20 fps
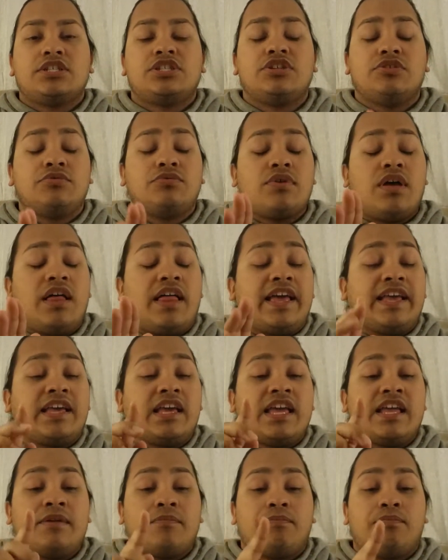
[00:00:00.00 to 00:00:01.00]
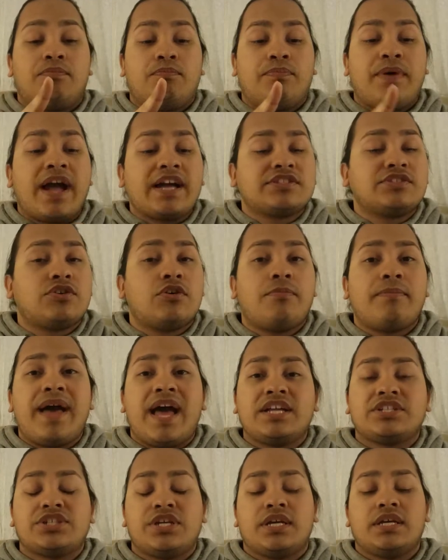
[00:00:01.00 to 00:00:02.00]
She, like, in Practical
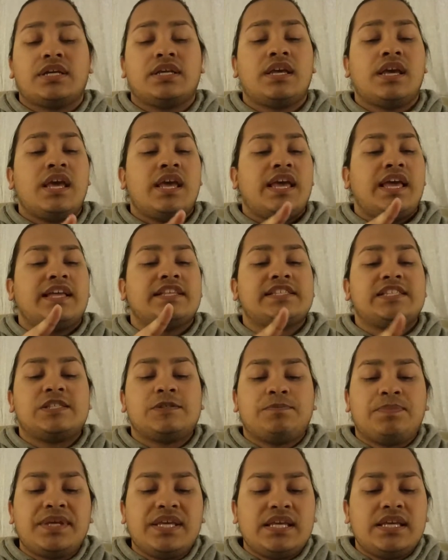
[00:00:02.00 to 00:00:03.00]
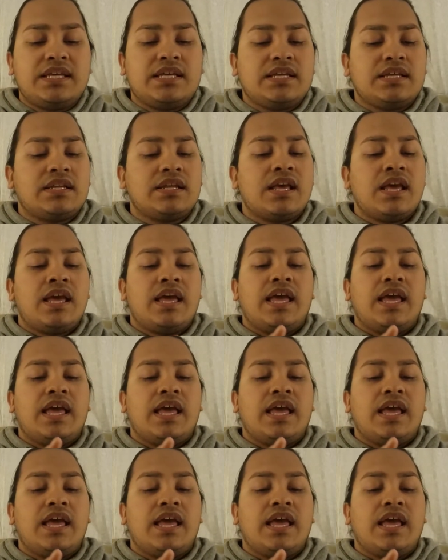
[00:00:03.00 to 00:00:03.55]
Magic, in Speed,